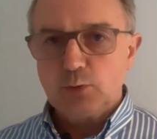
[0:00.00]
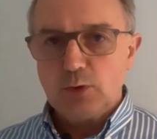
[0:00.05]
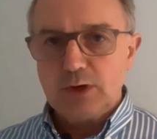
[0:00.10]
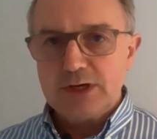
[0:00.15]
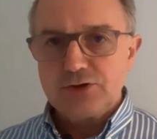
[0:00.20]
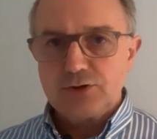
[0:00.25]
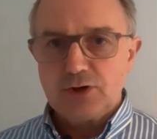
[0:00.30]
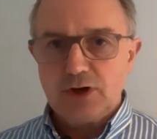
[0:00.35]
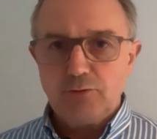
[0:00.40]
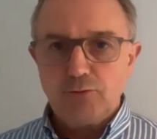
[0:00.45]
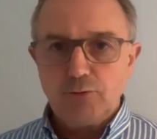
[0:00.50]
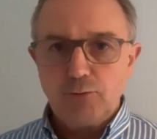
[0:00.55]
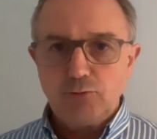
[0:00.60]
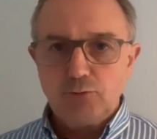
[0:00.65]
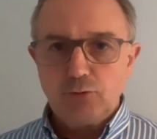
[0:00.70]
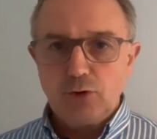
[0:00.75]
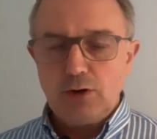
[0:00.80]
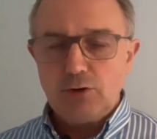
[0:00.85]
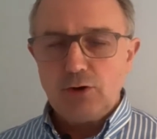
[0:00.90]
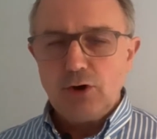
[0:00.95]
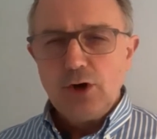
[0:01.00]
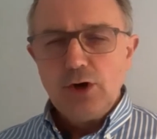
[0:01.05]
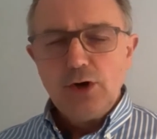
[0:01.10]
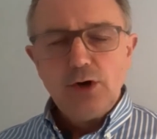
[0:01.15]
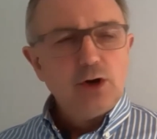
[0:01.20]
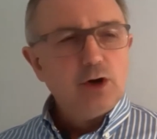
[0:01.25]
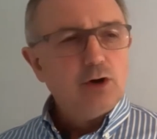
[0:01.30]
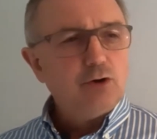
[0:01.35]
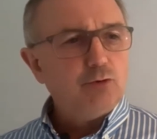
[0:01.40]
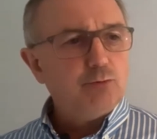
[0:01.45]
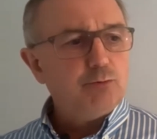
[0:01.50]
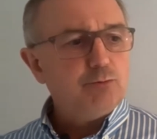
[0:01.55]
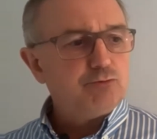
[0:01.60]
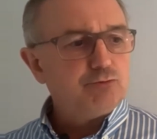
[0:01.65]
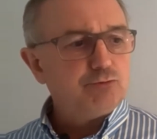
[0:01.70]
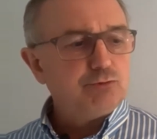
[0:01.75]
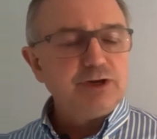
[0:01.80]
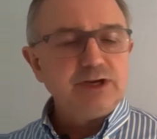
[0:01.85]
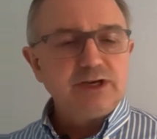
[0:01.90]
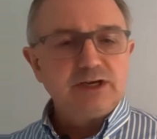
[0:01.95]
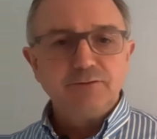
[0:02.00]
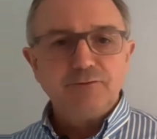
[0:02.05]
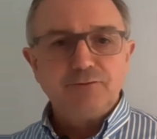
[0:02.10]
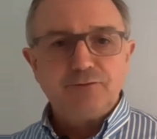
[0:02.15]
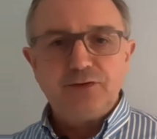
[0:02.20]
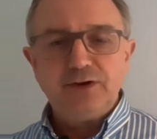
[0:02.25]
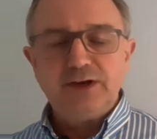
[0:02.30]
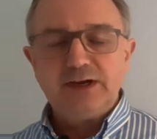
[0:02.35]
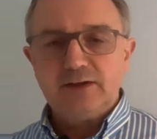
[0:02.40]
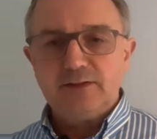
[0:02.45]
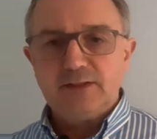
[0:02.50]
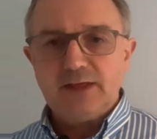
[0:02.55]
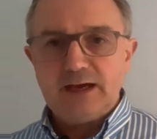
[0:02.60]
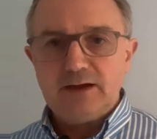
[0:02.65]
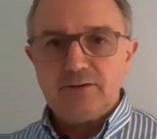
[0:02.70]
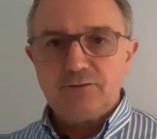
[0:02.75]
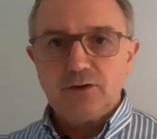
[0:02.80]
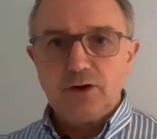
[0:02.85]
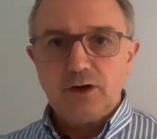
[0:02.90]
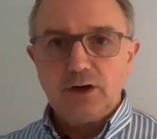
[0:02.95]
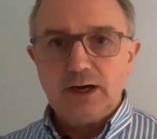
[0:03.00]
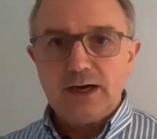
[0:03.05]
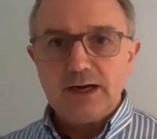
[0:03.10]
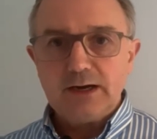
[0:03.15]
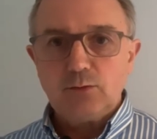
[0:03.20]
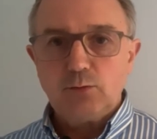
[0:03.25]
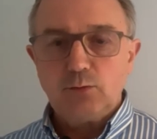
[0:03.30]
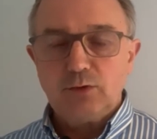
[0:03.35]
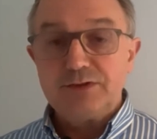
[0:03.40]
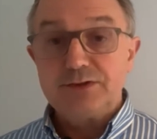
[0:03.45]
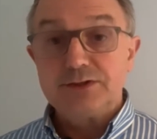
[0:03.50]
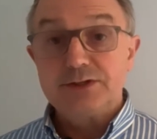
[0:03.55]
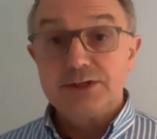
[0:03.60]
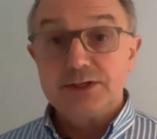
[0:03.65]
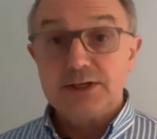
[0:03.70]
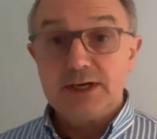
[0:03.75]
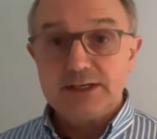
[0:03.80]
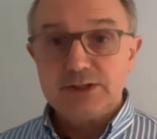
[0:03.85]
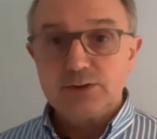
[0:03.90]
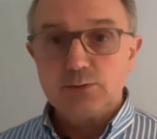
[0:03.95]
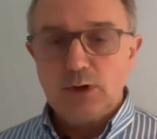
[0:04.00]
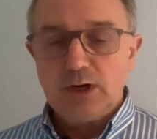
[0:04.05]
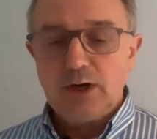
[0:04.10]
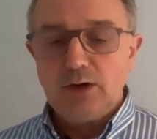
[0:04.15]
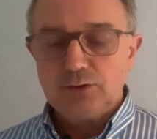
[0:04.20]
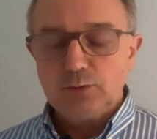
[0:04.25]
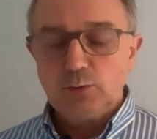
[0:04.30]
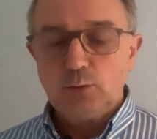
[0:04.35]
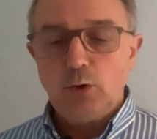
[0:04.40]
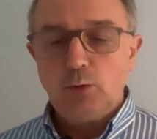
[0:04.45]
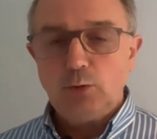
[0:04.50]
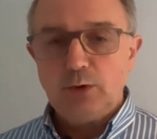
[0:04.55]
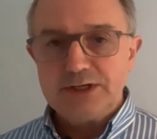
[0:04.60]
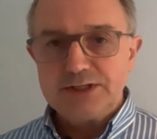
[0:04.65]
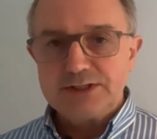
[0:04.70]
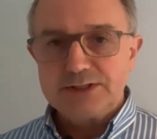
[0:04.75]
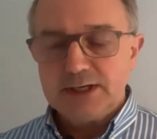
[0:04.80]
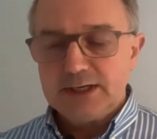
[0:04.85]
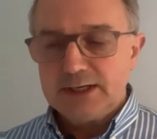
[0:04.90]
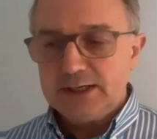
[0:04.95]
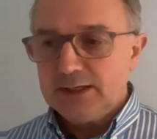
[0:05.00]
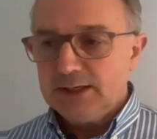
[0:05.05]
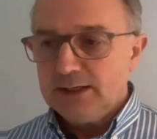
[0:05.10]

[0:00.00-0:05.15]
We're trying to reconfigure that, if you like, with today's world and what we see.